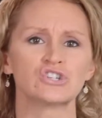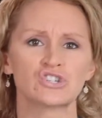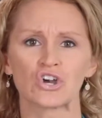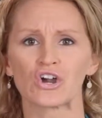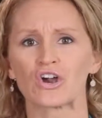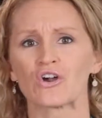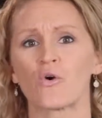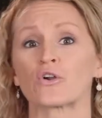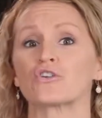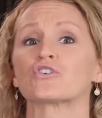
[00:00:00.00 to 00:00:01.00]
sugar
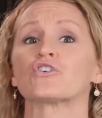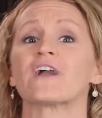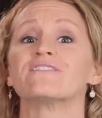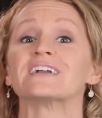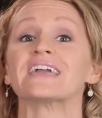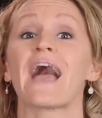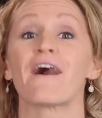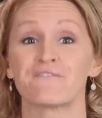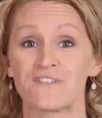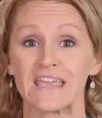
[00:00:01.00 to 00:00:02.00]
or you're craving
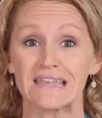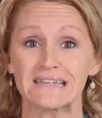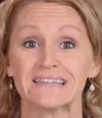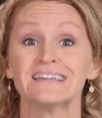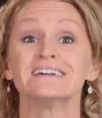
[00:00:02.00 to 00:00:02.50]
caffeine.